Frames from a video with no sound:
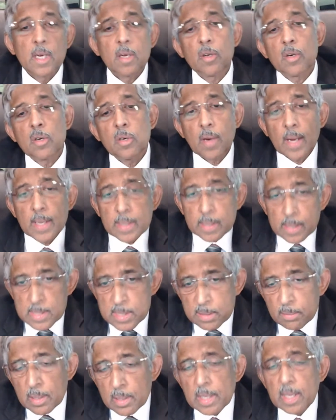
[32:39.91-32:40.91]
You know, and
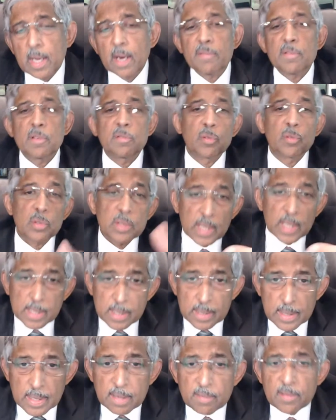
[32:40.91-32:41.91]
then similarly after food.
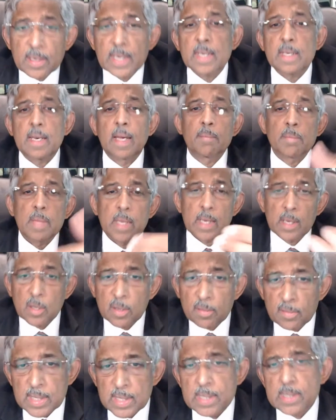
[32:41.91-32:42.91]
Then in the evening time. Then the
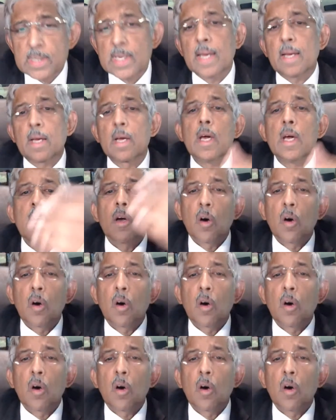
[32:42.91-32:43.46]
evening snack